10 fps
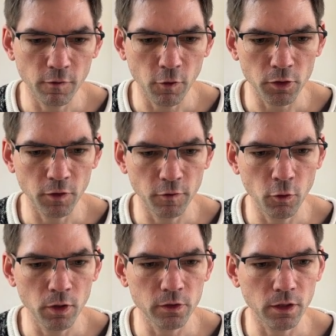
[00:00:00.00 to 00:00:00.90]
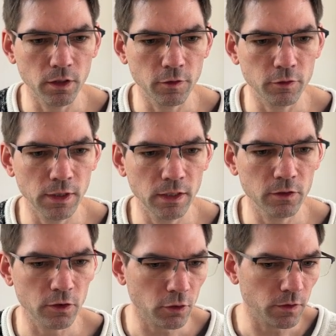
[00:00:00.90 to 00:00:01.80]
44, hasn't got enough ratings.
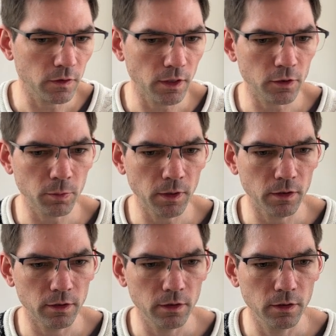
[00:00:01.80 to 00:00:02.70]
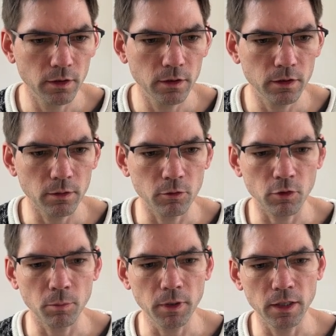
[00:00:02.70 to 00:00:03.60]
Let's go to the next one. In the
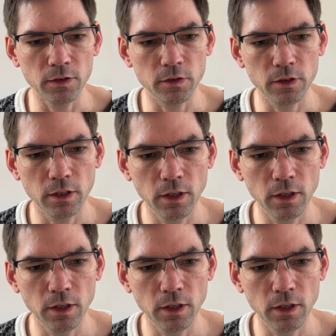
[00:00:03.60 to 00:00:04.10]
wrong place.